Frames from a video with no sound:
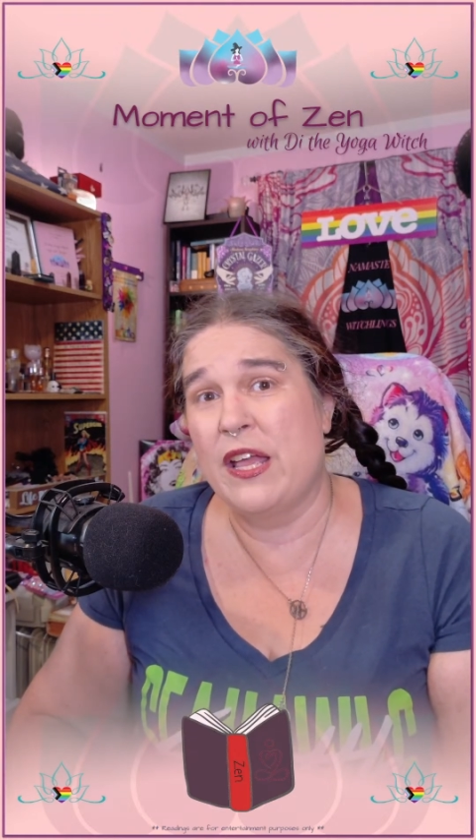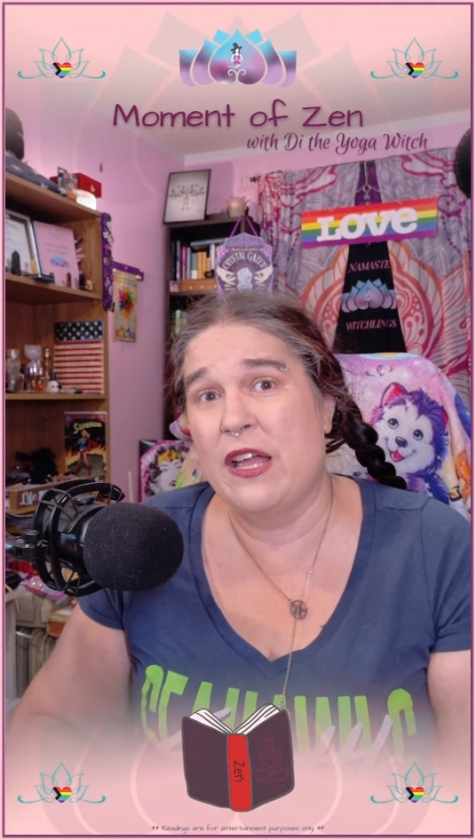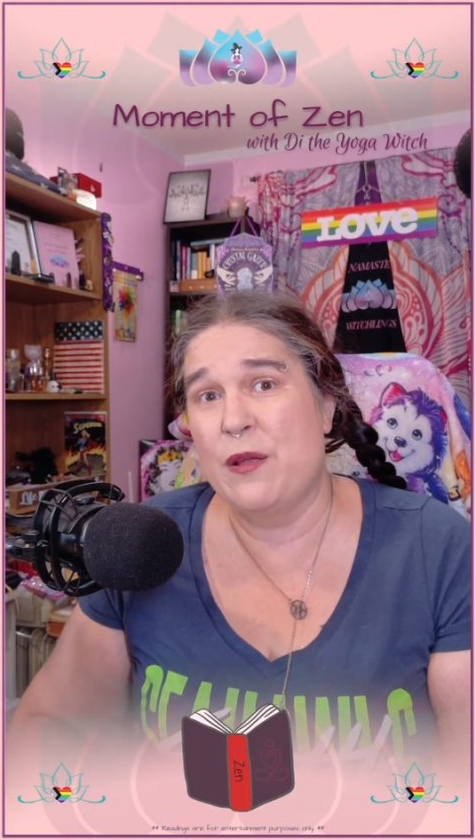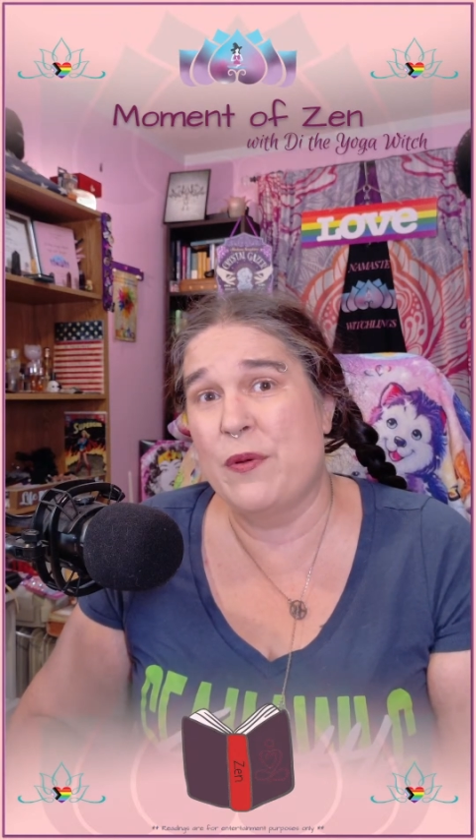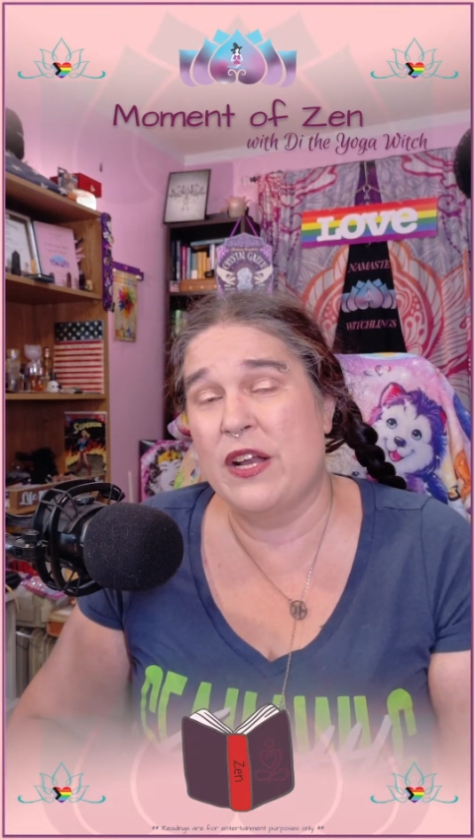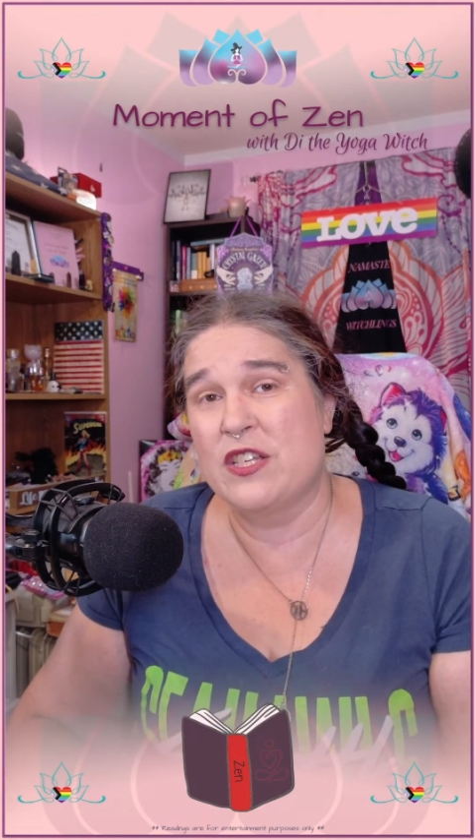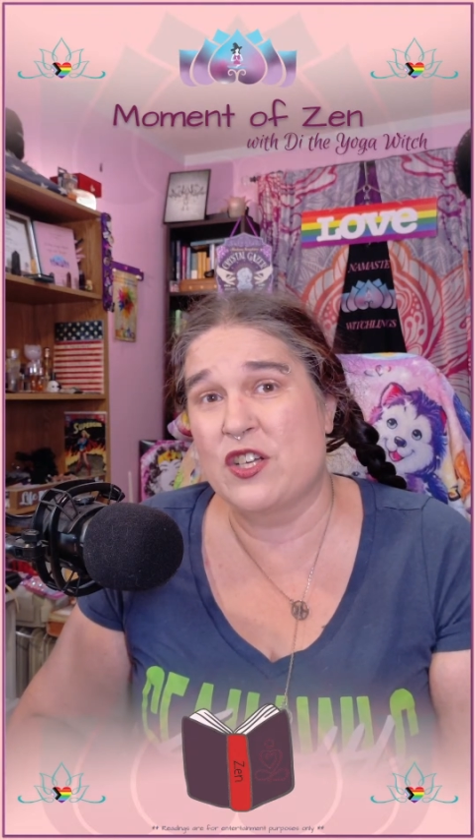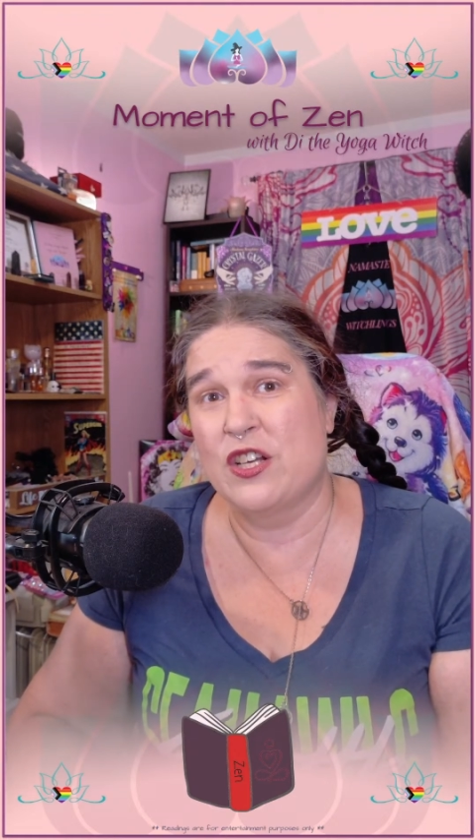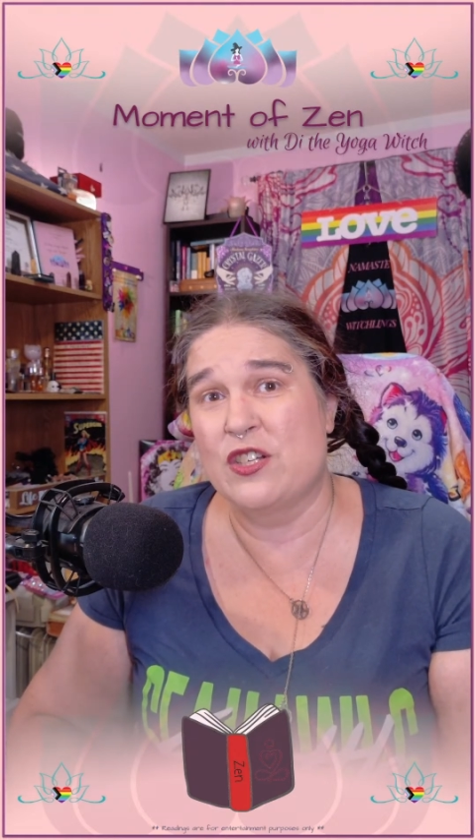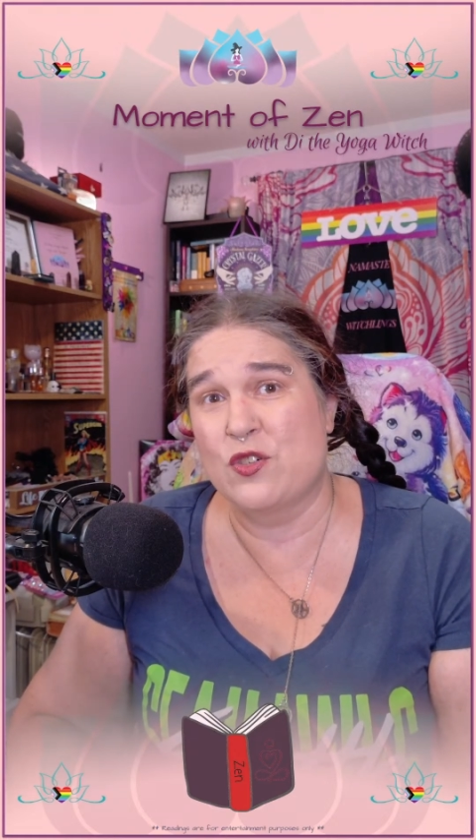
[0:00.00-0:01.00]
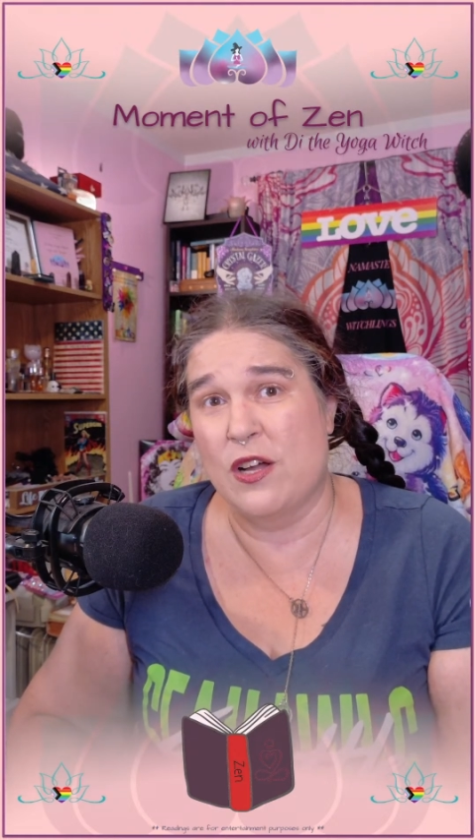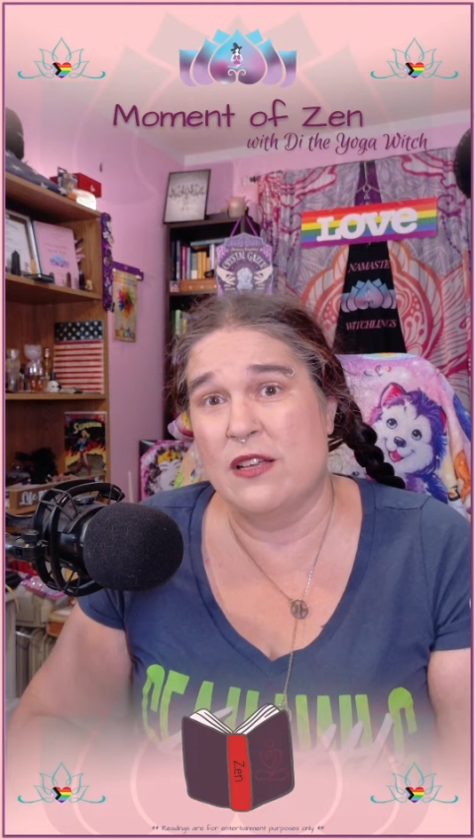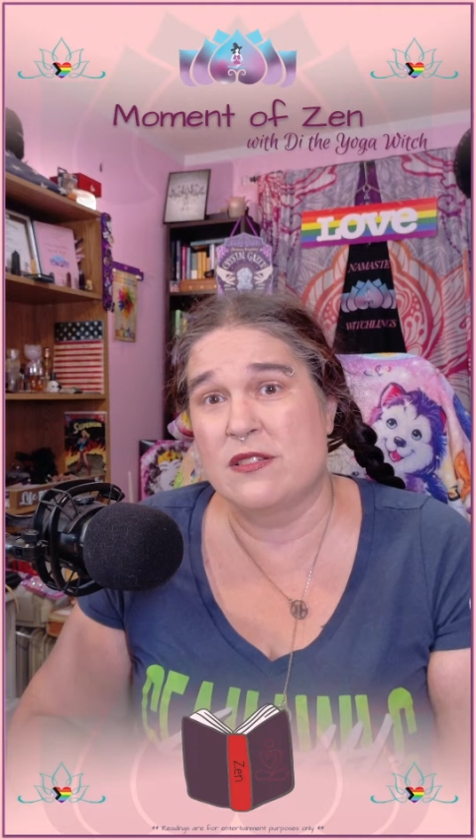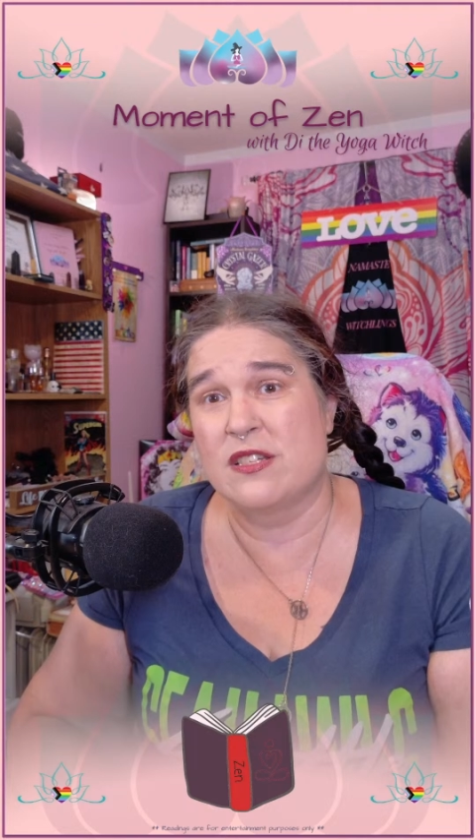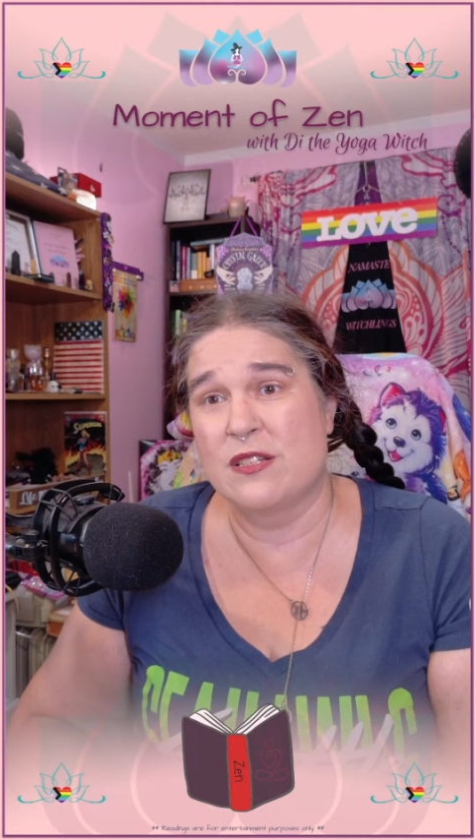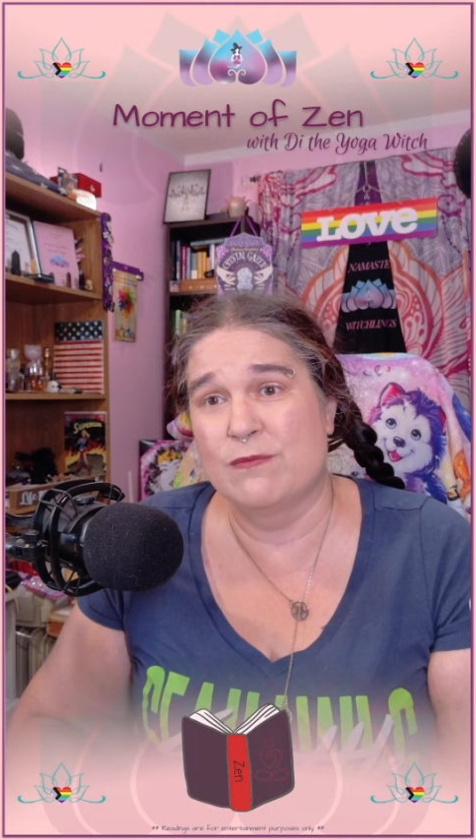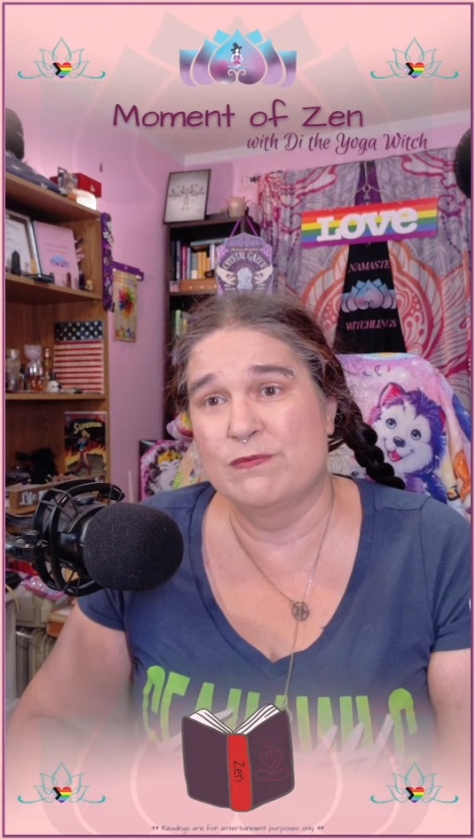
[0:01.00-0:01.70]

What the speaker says: anybody's gonna trust.